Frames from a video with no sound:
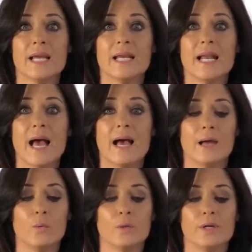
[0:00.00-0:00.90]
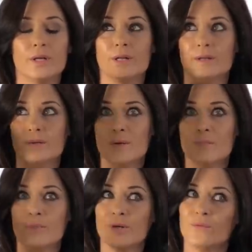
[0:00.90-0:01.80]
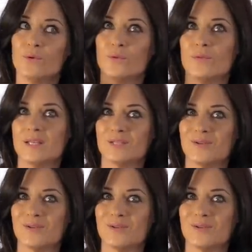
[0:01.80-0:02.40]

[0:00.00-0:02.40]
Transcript: and I will put a few of these